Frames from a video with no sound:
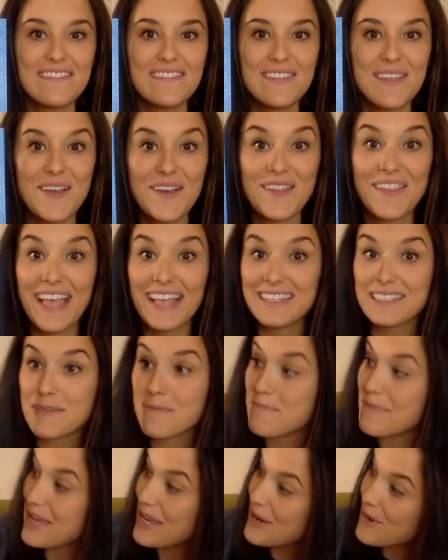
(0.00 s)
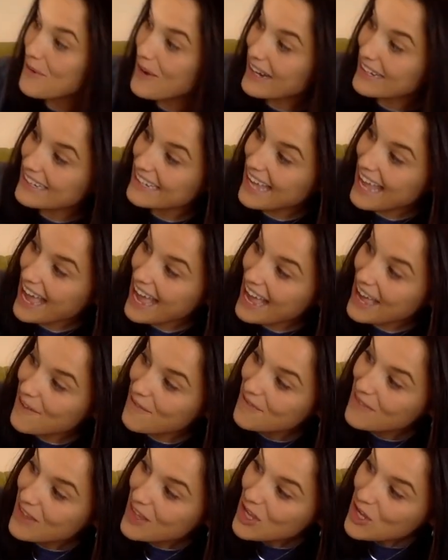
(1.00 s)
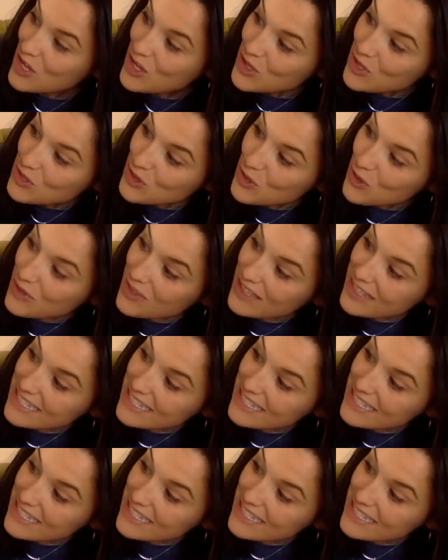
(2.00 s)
Oh, that's a big one, yeah. So the